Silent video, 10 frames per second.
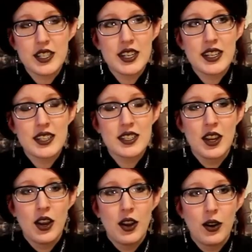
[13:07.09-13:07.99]
in it,
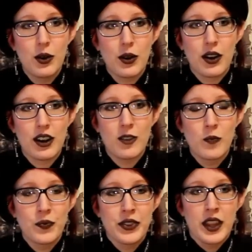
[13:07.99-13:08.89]
or
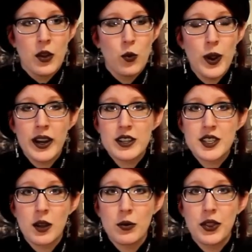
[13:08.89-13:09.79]
wear
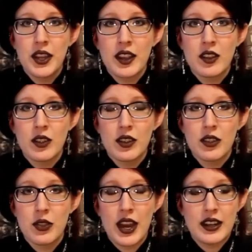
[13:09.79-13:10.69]
something
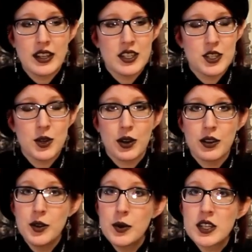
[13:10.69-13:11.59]
that is your
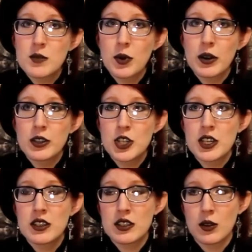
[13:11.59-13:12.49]
newest
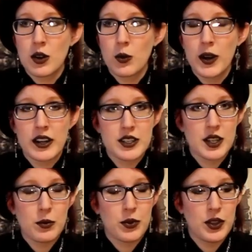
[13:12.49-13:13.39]
purchase, or wear
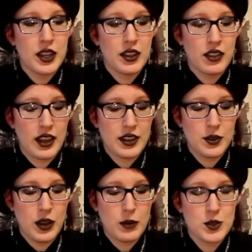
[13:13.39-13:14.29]
something that
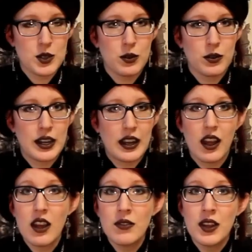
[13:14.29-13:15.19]
you absolutely
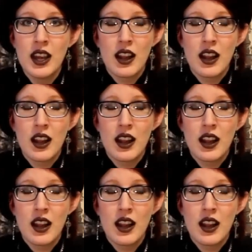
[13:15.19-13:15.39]
love,